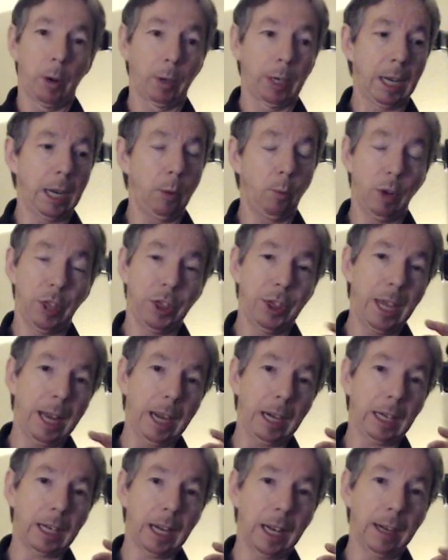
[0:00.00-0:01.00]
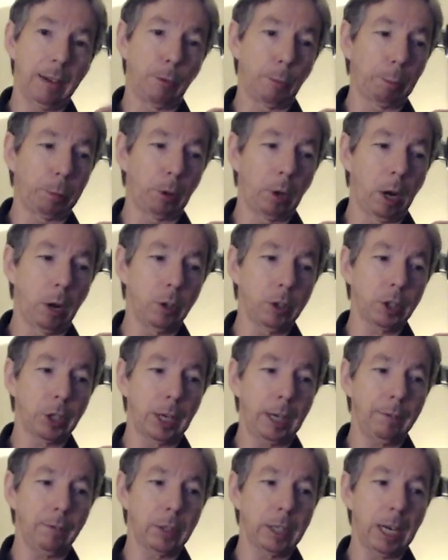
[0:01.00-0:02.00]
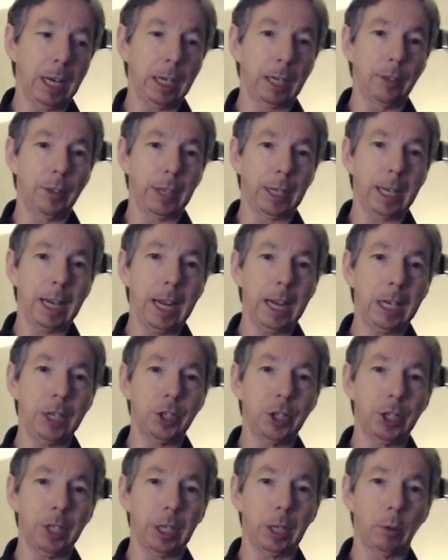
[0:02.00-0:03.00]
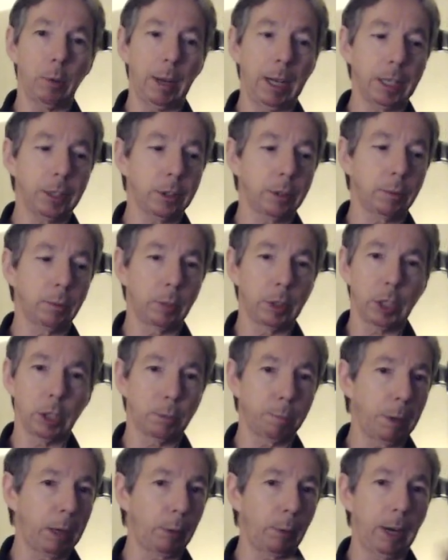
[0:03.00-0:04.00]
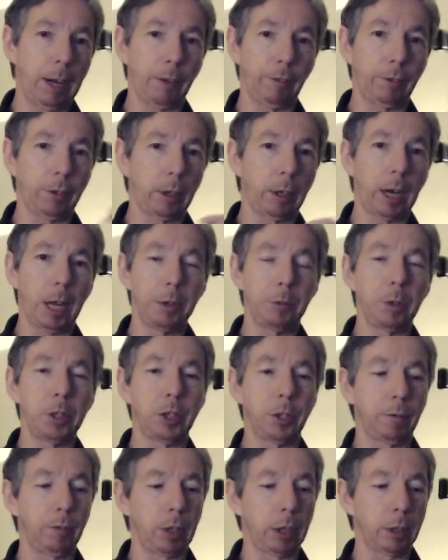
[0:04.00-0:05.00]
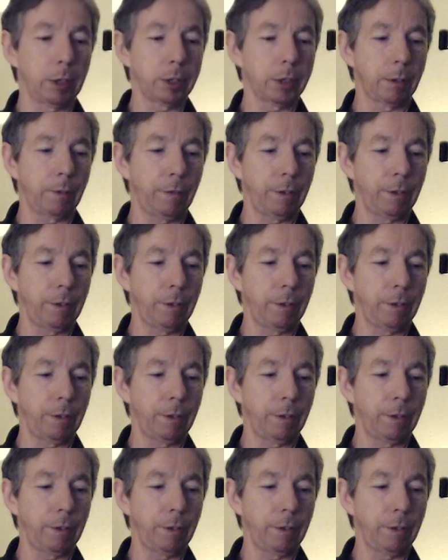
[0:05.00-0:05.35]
Okay, with that kind of approach, I've taken the cage sequence, which has been around for hundreds of years.